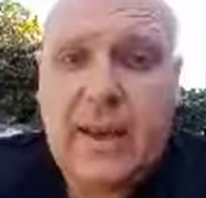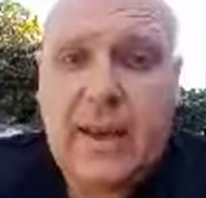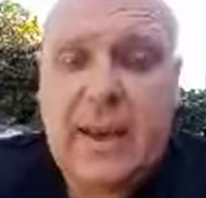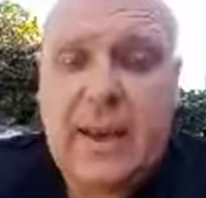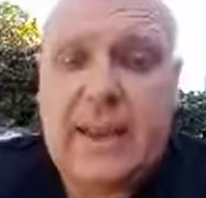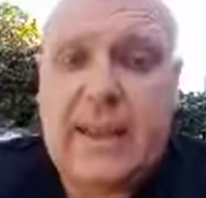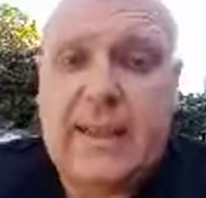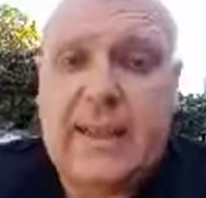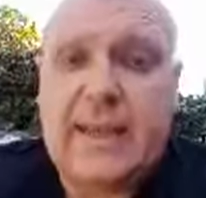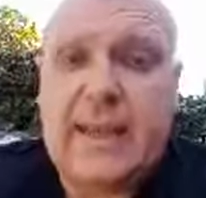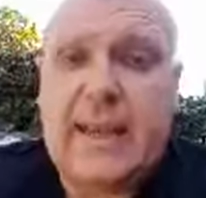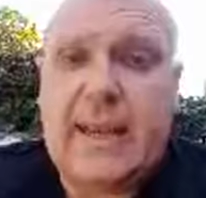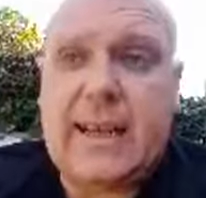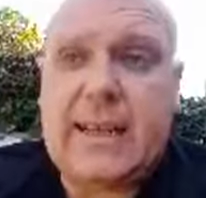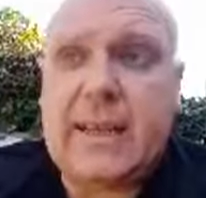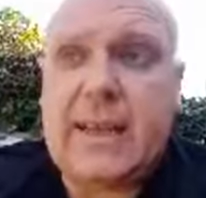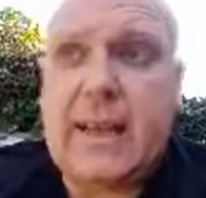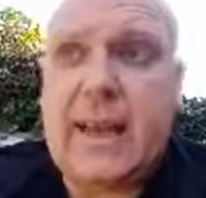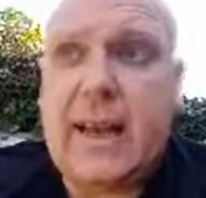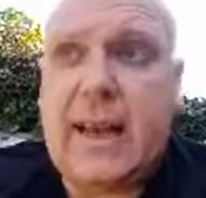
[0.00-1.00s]
and He takes
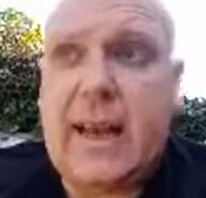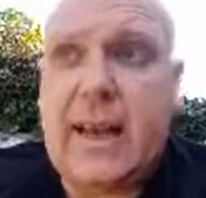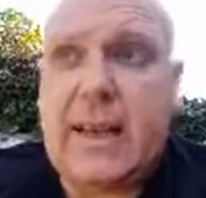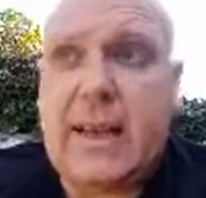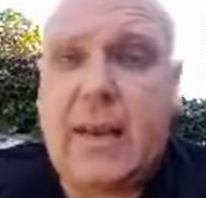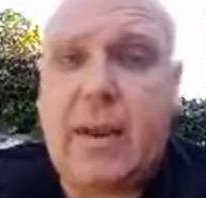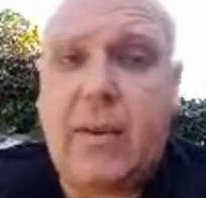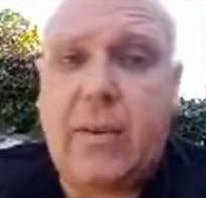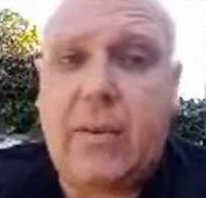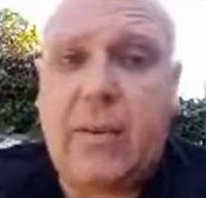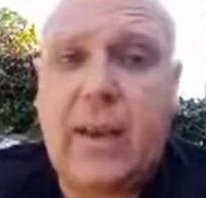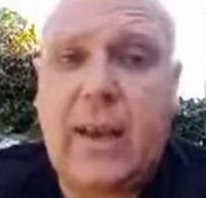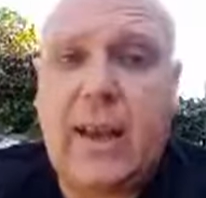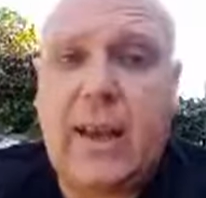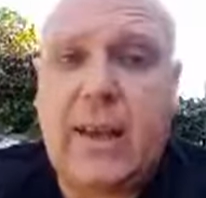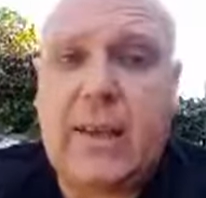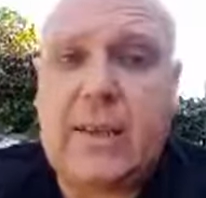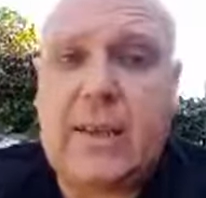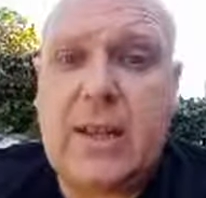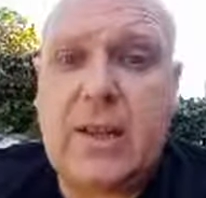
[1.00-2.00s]
care of the
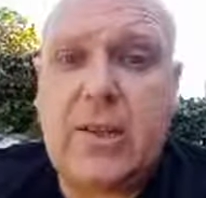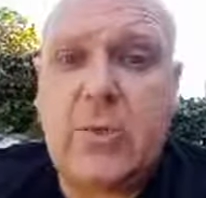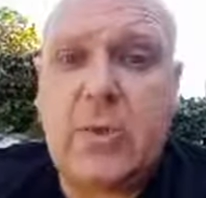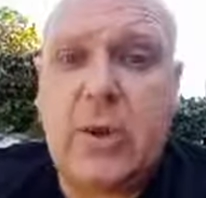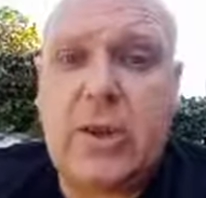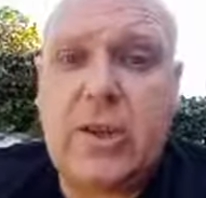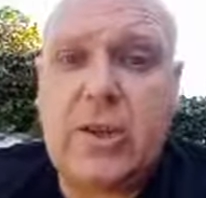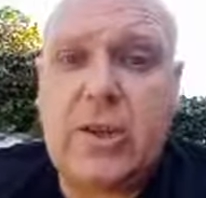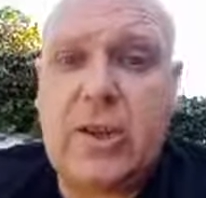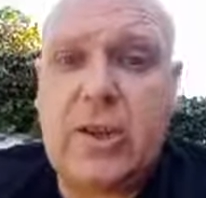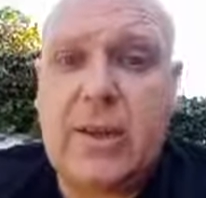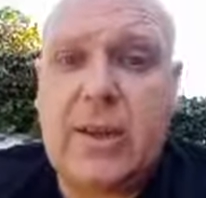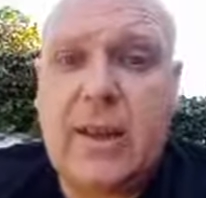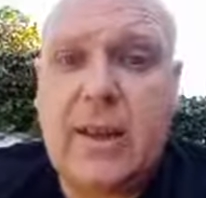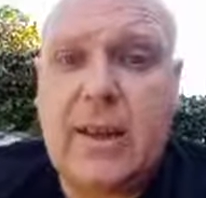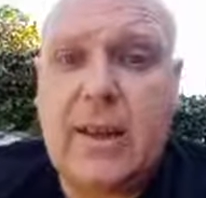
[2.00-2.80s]
situation